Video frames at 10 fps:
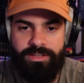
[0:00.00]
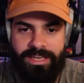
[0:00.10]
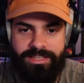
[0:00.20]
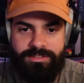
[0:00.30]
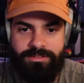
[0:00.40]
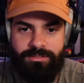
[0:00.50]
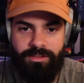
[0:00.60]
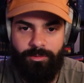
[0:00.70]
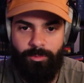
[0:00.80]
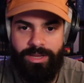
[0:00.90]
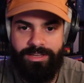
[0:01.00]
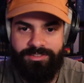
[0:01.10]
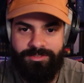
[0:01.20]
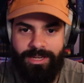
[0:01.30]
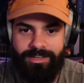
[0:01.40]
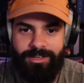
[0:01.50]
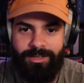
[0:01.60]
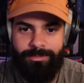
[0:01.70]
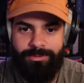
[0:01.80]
the ways back up?